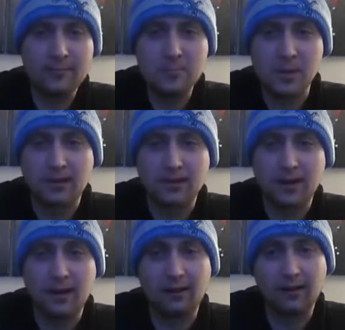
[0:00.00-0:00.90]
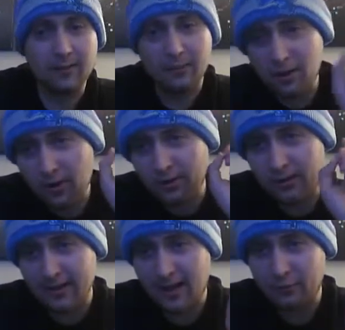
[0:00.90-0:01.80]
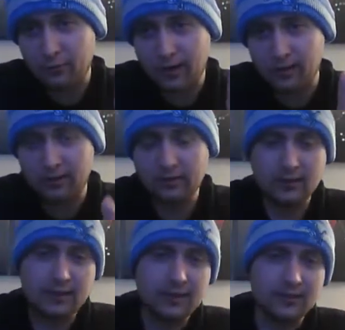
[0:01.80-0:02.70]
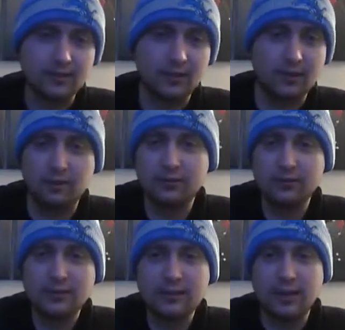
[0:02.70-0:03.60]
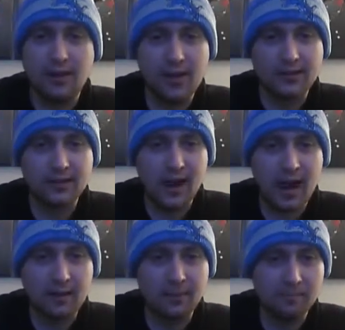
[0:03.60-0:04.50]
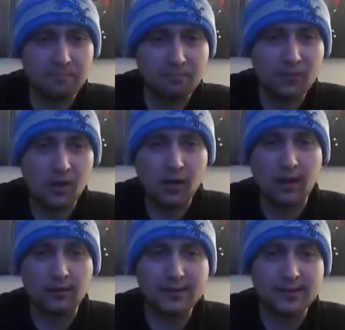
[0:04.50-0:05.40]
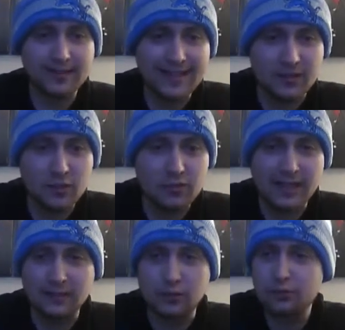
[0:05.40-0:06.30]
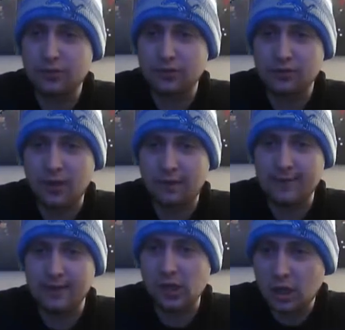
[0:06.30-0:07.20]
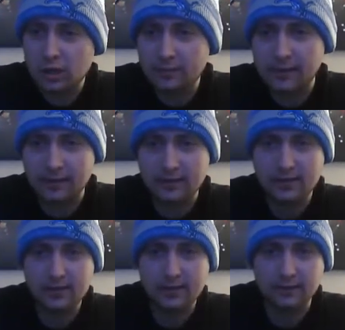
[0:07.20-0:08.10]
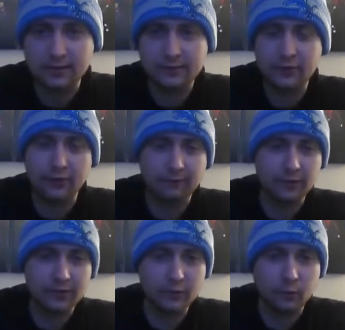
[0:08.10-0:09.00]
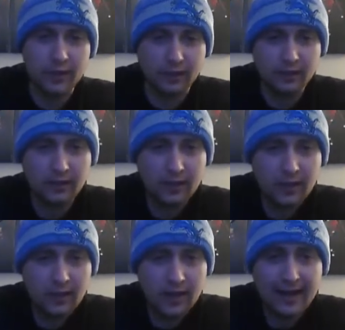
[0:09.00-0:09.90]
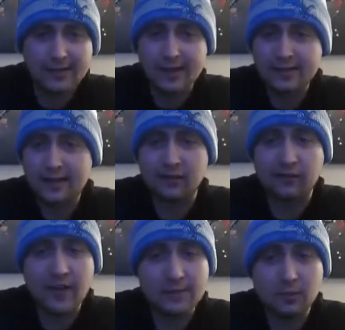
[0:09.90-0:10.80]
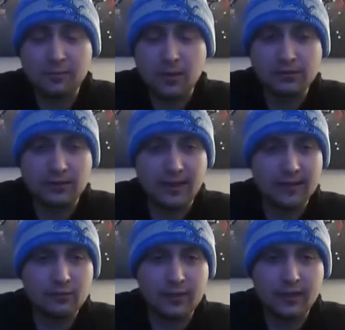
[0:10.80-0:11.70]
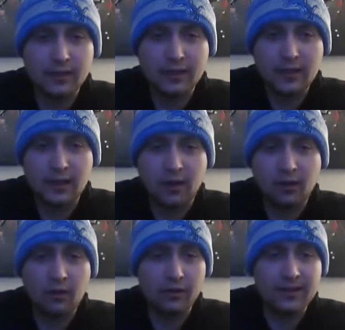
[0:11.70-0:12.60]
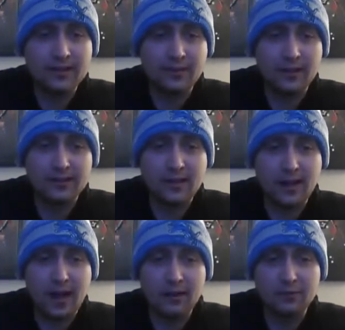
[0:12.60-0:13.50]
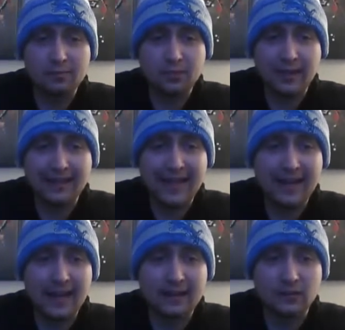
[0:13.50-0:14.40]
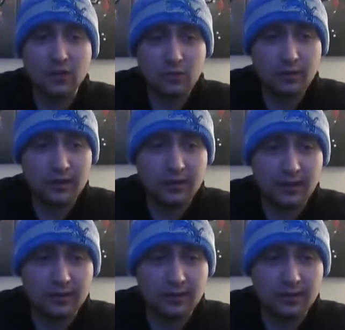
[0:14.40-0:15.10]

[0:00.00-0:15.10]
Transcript: But let it be known, it is on the record, so that's going to happen. Okay, let's get to the losers of the tournament, at least for the first week. As I said in the Facebook post last week, although ESPN said I was playing Nate and Tony,